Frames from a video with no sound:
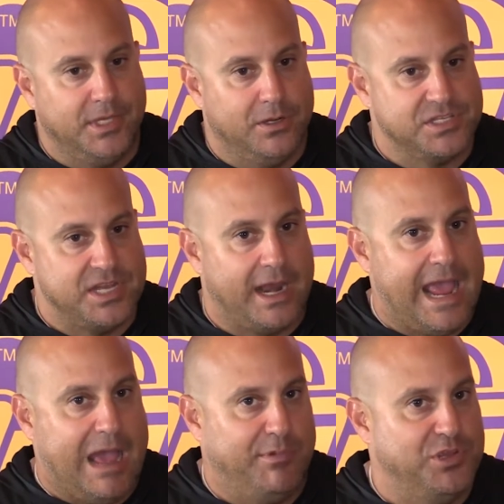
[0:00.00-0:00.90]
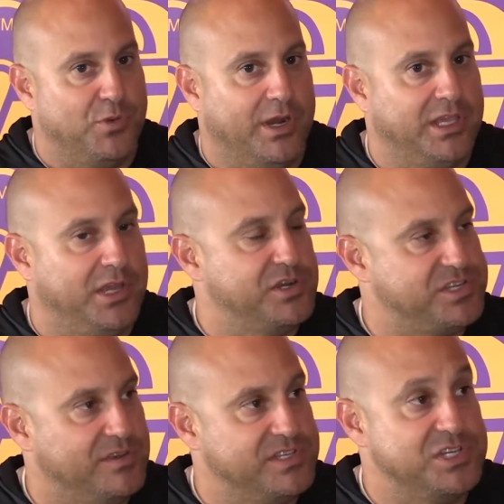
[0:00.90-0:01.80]
it's not a habit you want to get
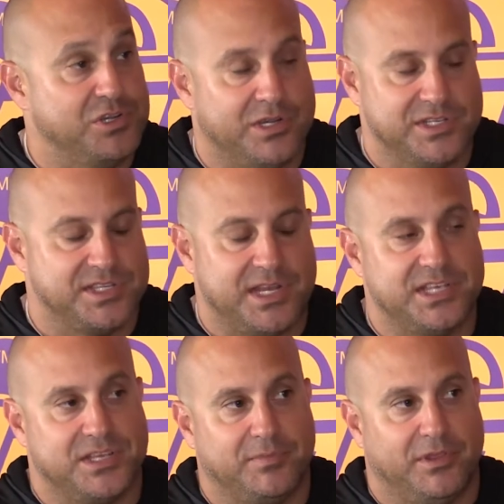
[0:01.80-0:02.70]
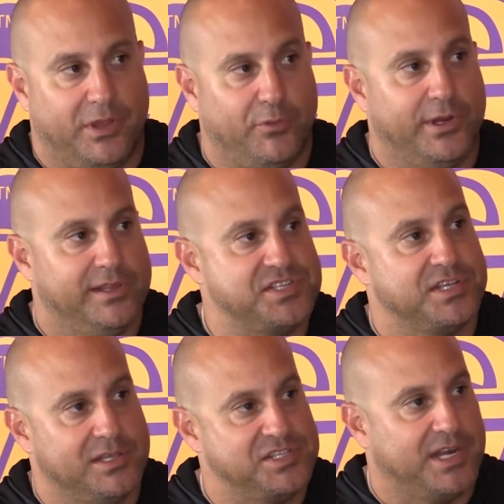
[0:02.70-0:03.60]
yourselves into because it's not something that
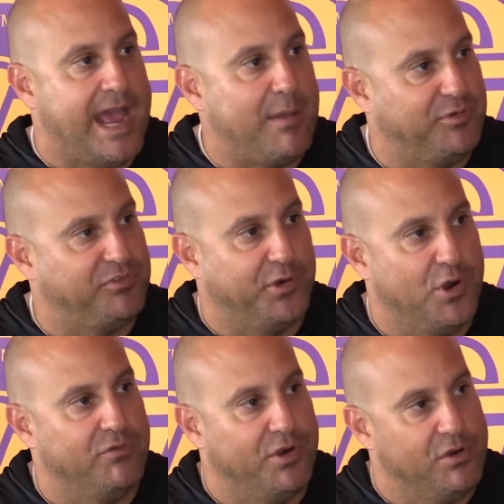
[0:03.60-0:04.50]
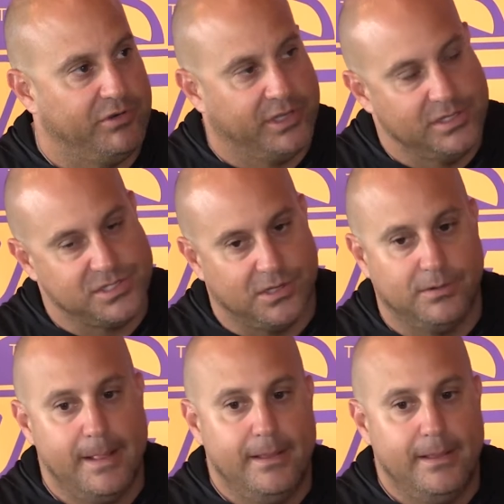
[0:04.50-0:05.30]
realistically is going to happen for you over and over again. So.